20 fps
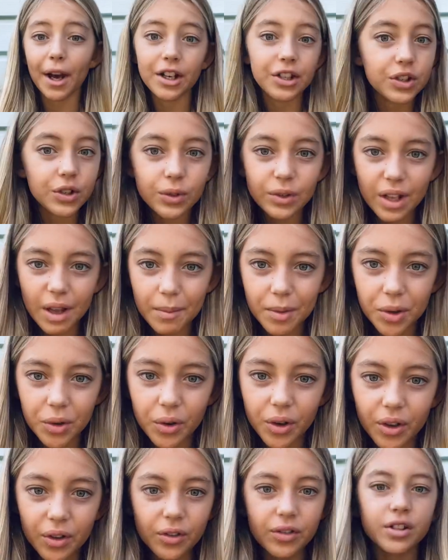2 lemon
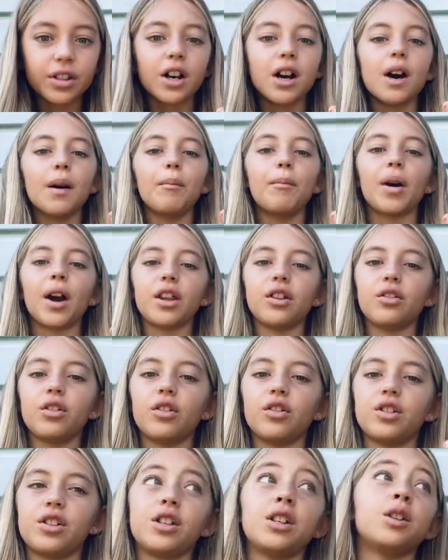oils, but you
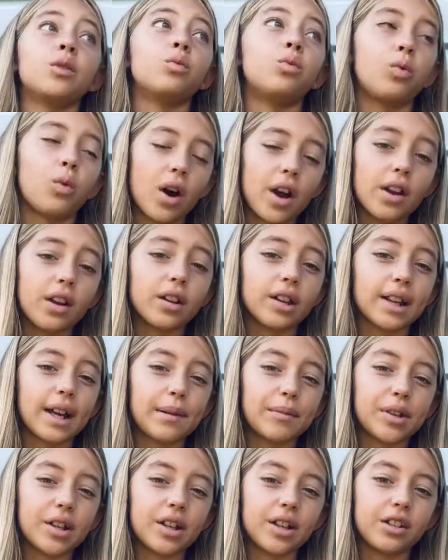need 1
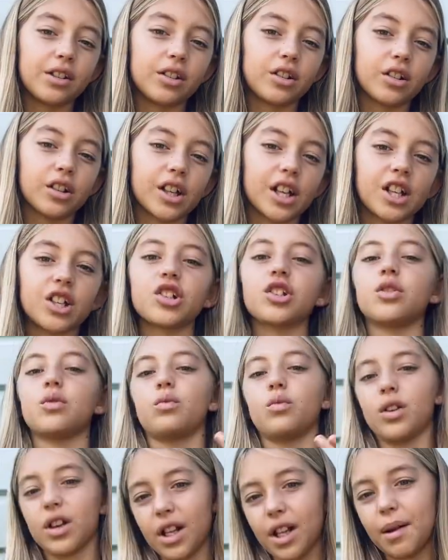lemon in your kitchen and
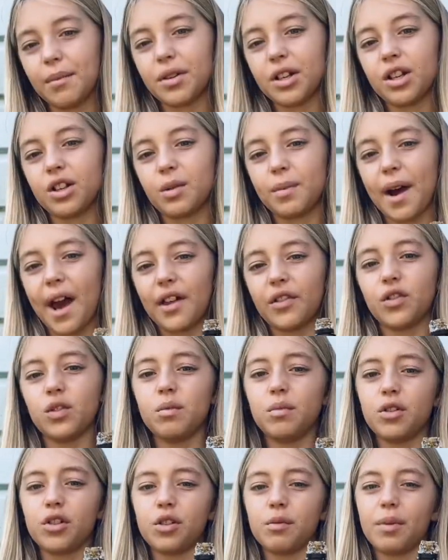1 lemon in your bathroom.
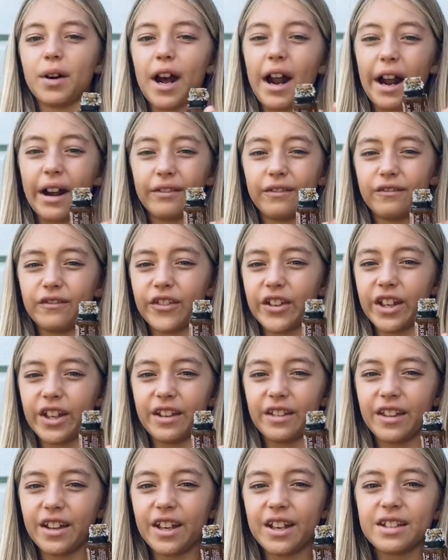You could put half of it
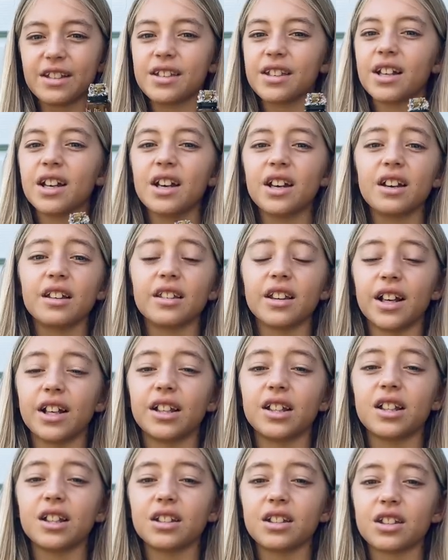in this. Like
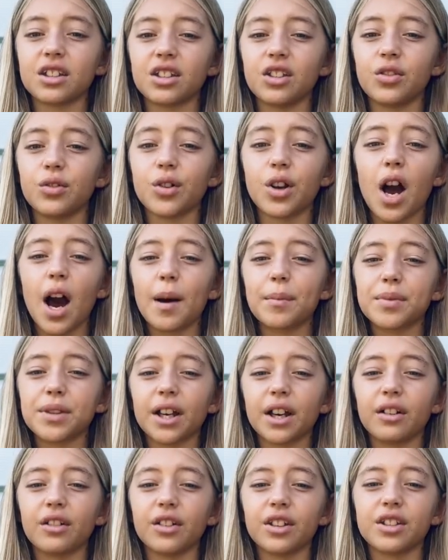these, you could
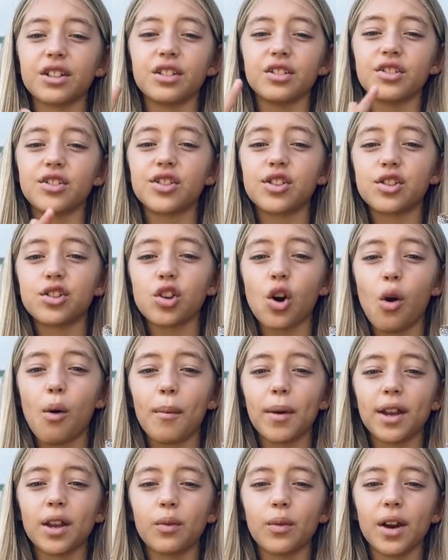upcycle this in so
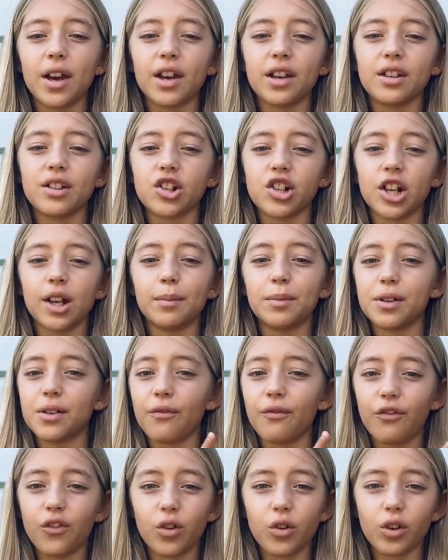many ways, shapes
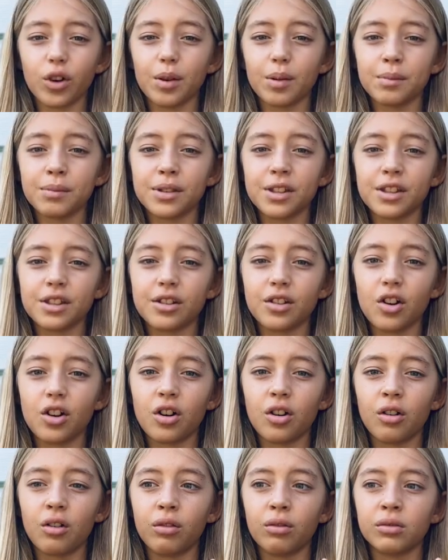and forms.
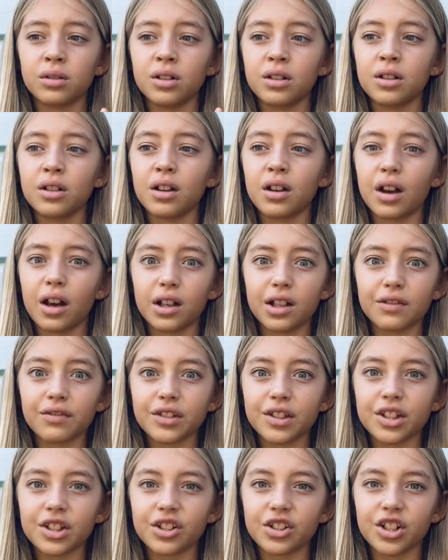So I definitely
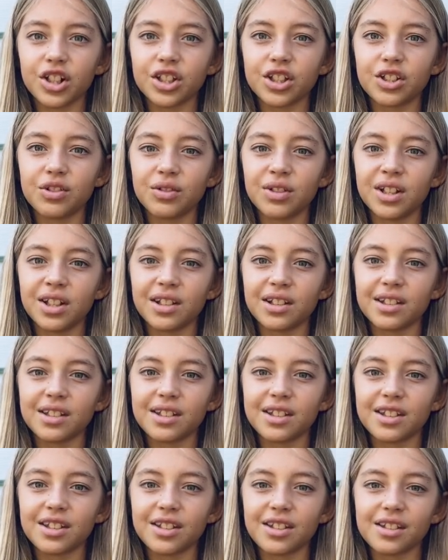suggest doing
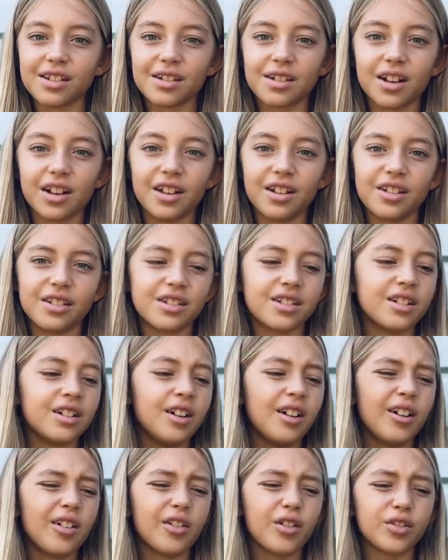this, because
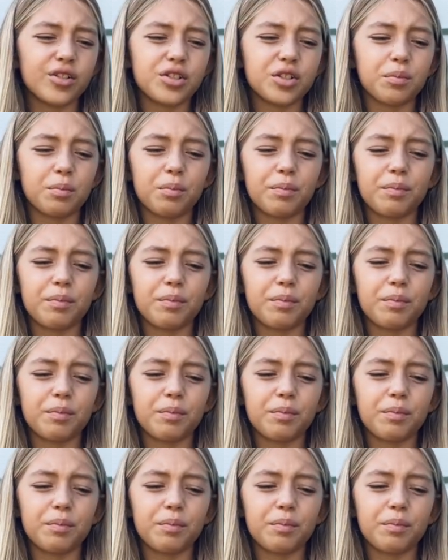or else your